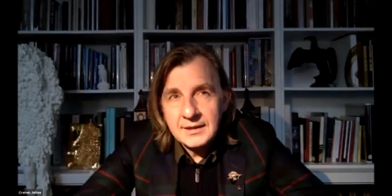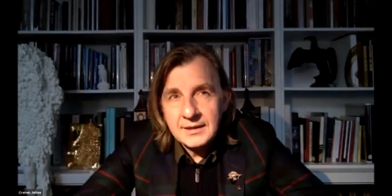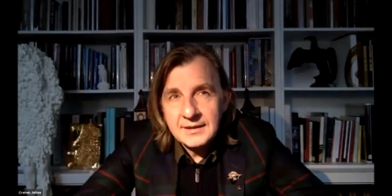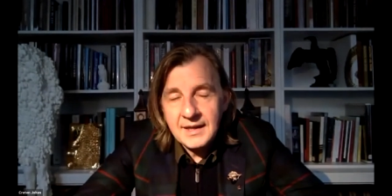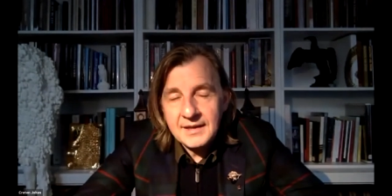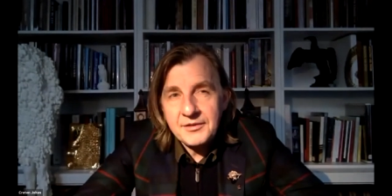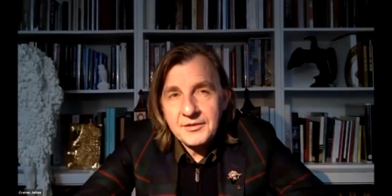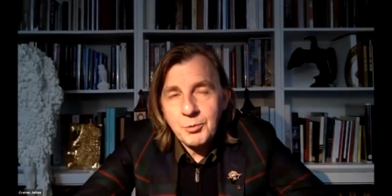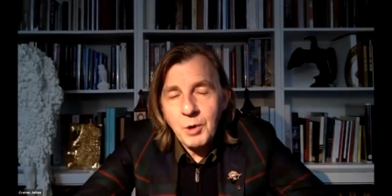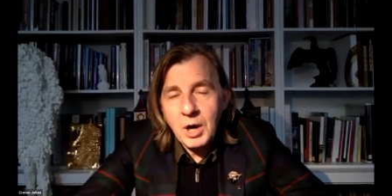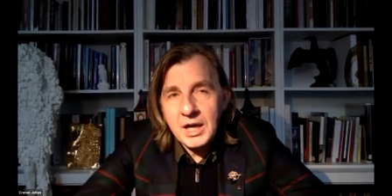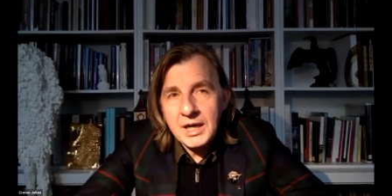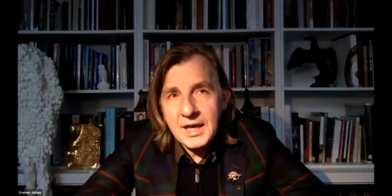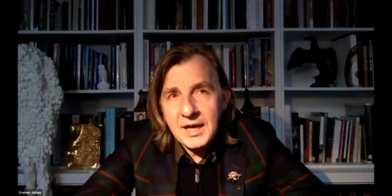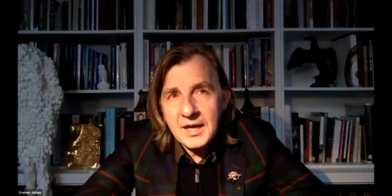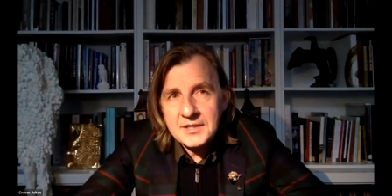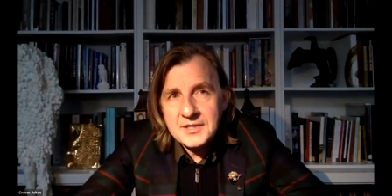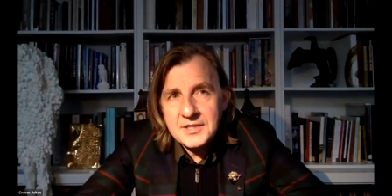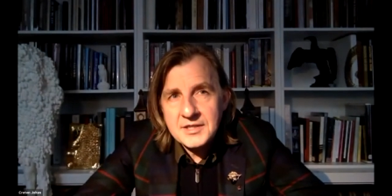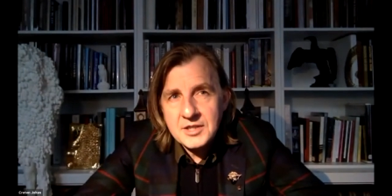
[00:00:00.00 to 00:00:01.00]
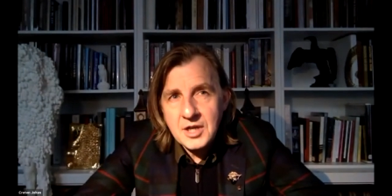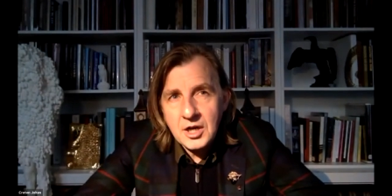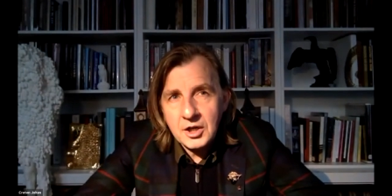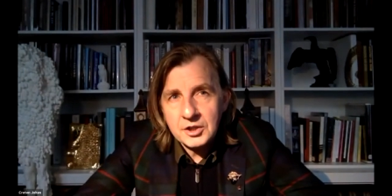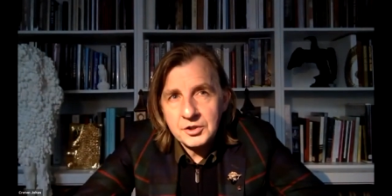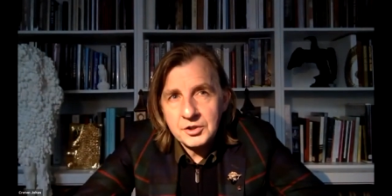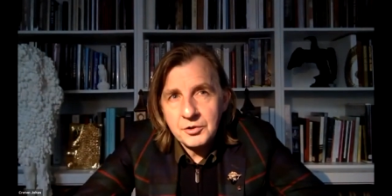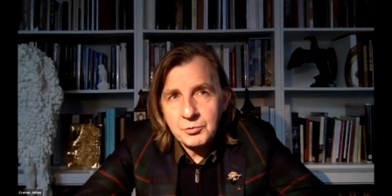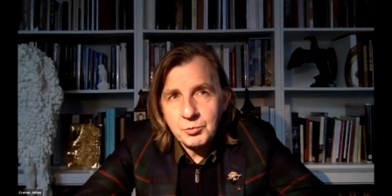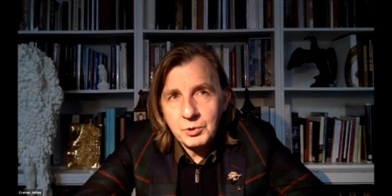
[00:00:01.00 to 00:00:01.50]
That's why I
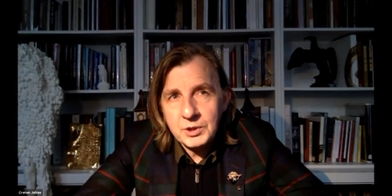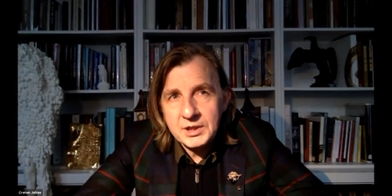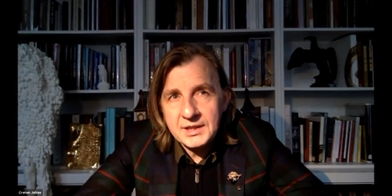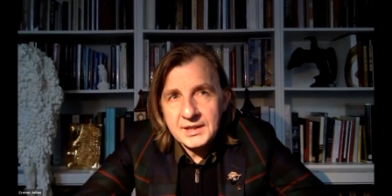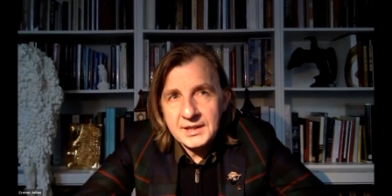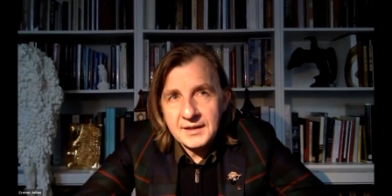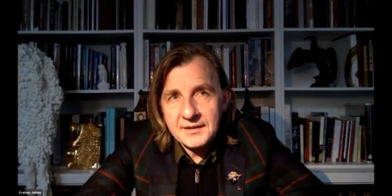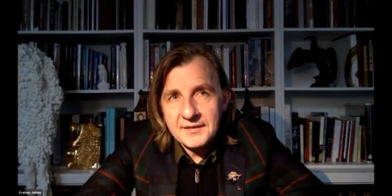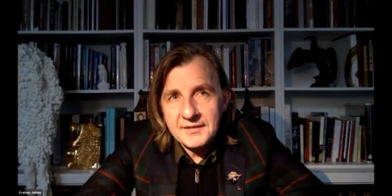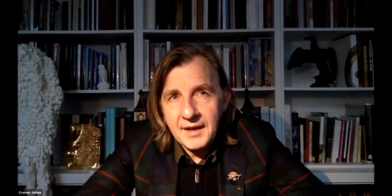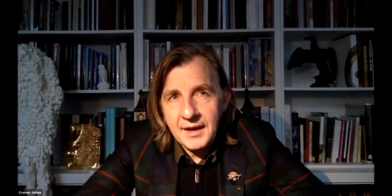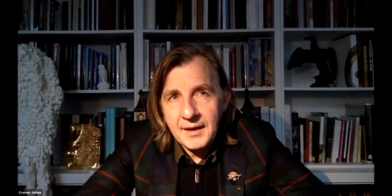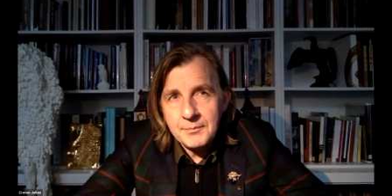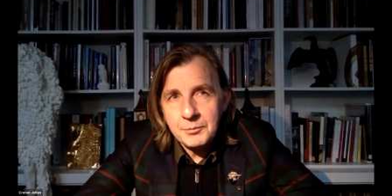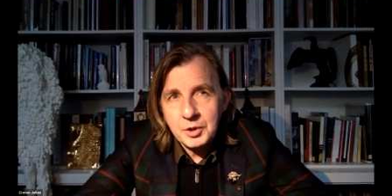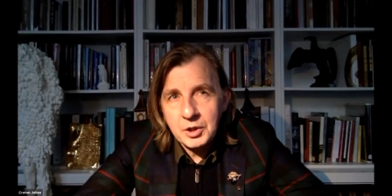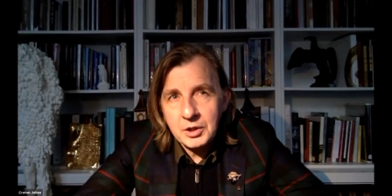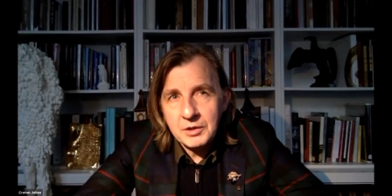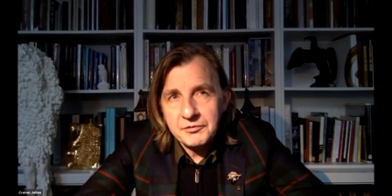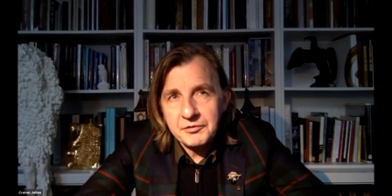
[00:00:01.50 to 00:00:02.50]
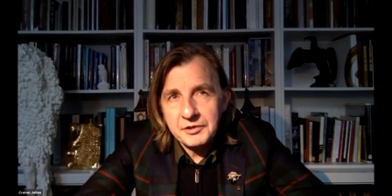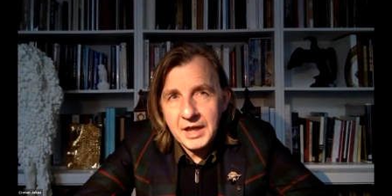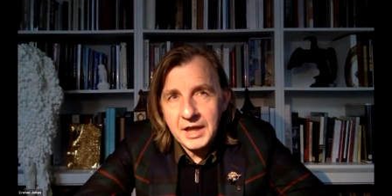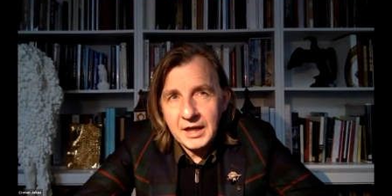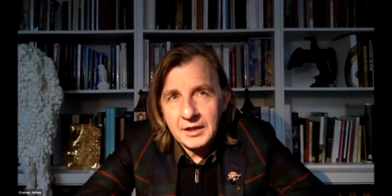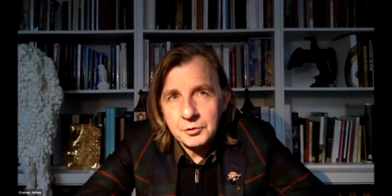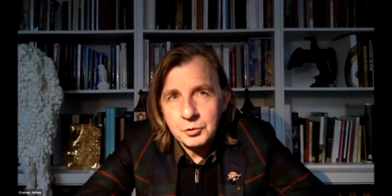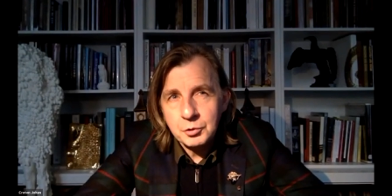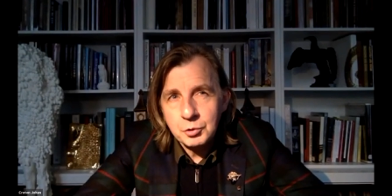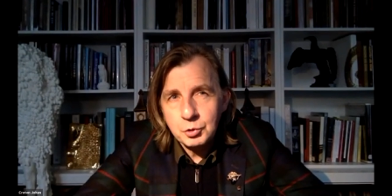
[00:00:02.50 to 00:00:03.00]
started with the example of
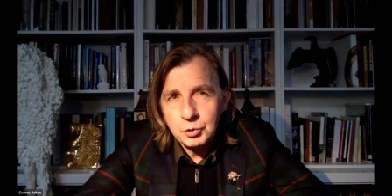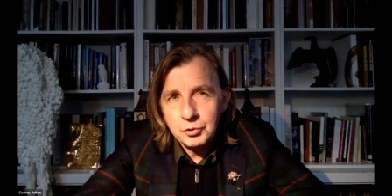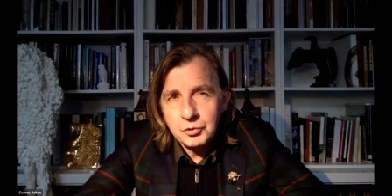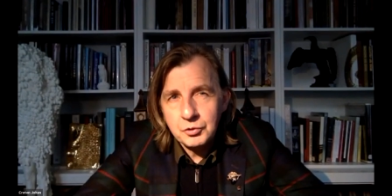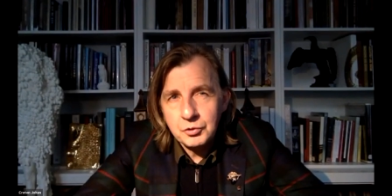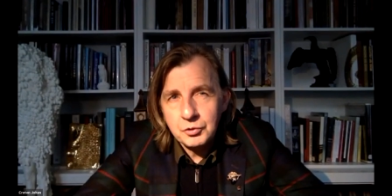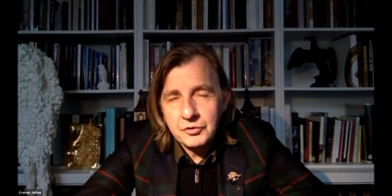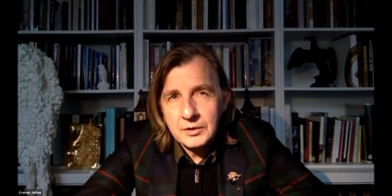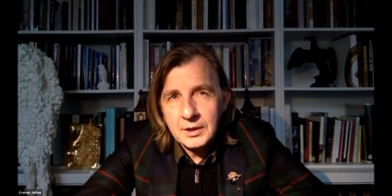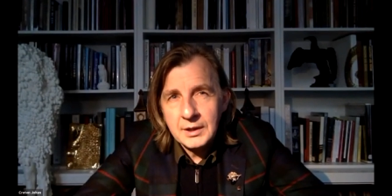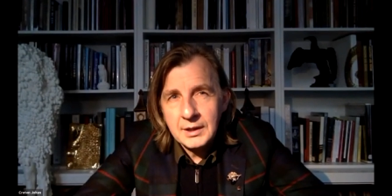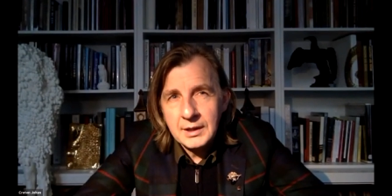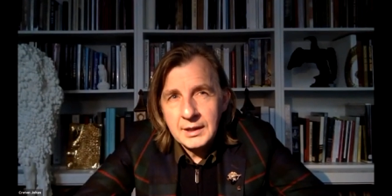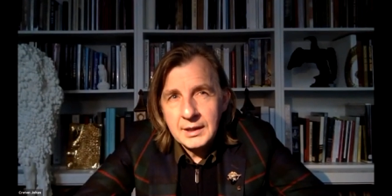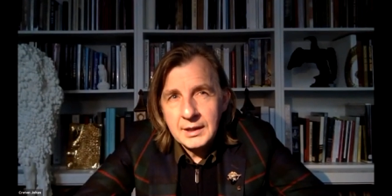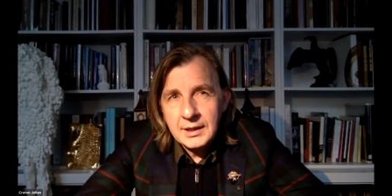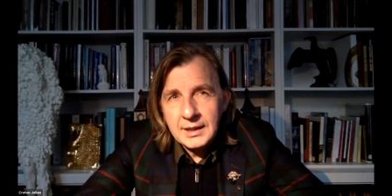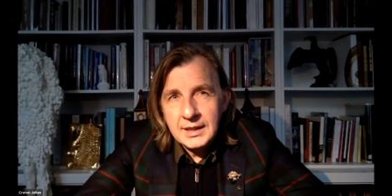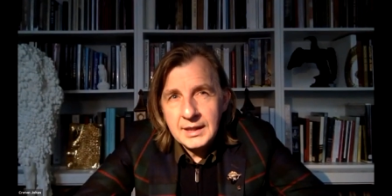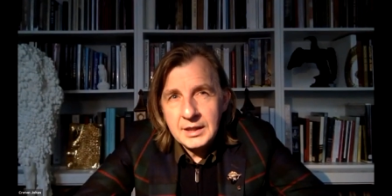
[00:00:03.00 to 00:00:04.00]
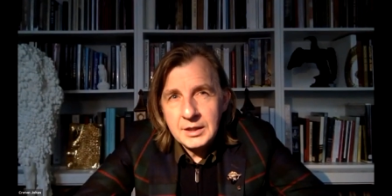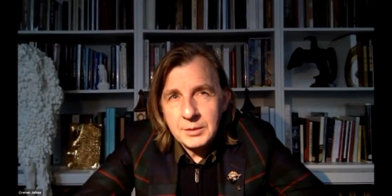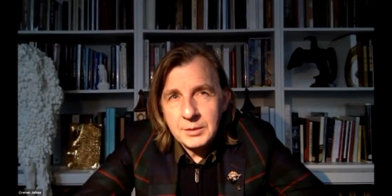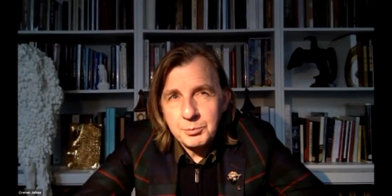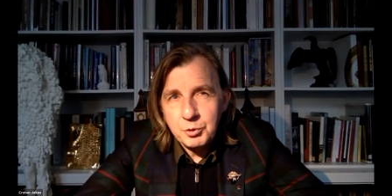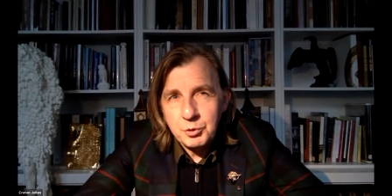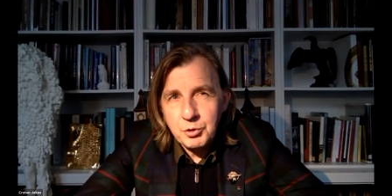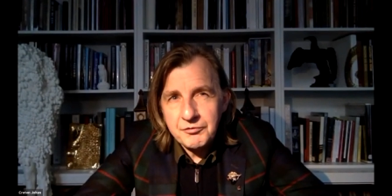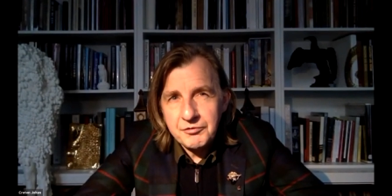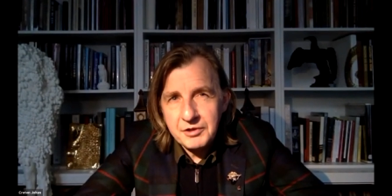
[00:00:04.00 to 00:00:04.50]
Jan Hoet in a
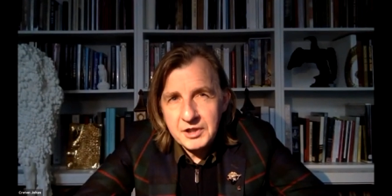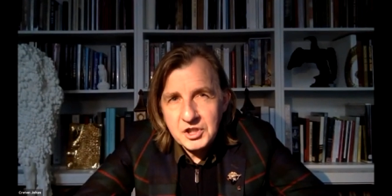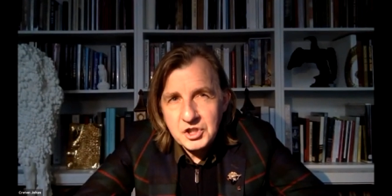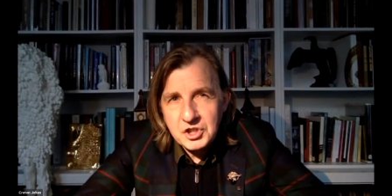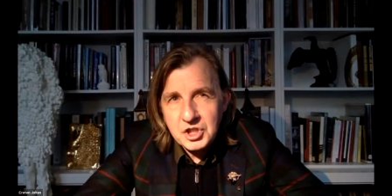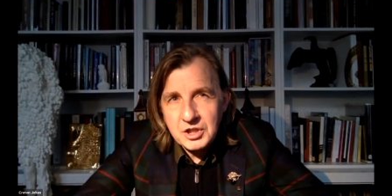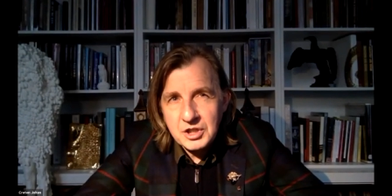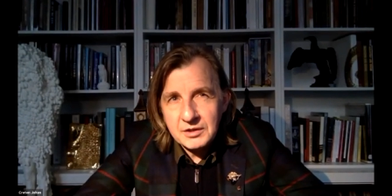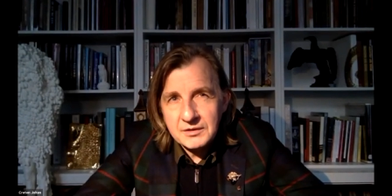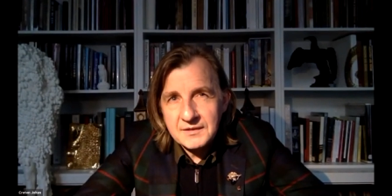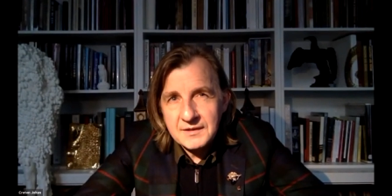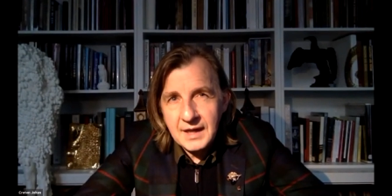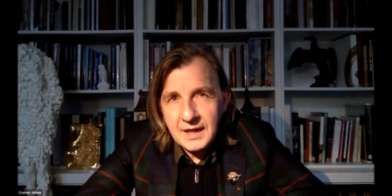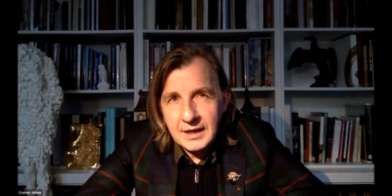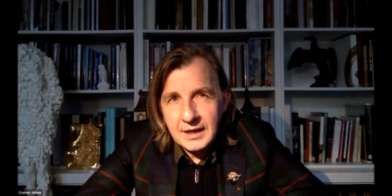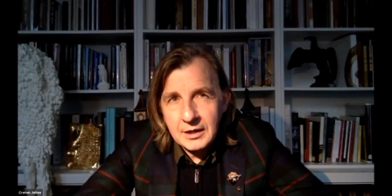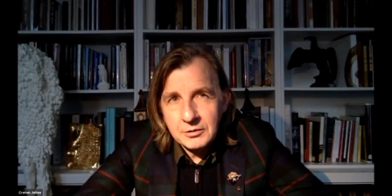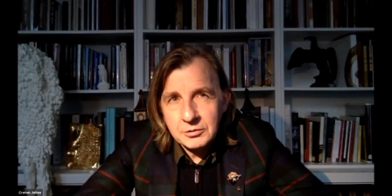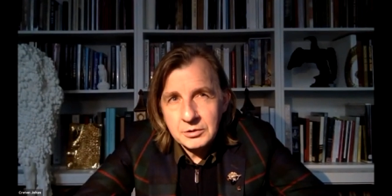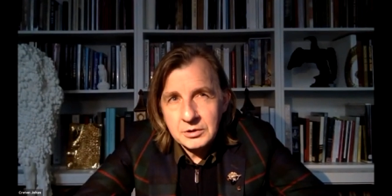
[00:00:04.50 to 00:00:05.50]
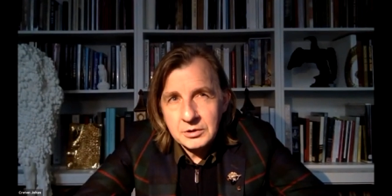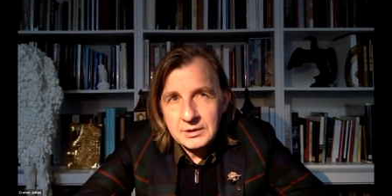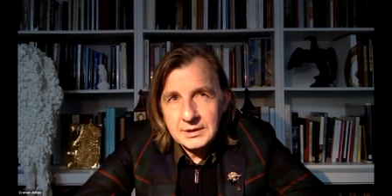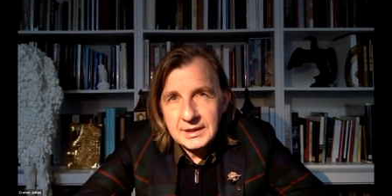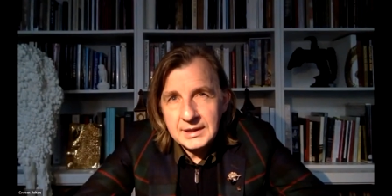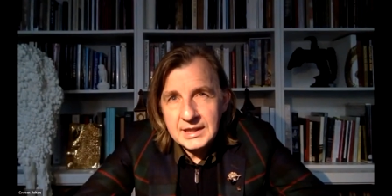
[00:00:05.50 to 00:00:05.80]
provincial town.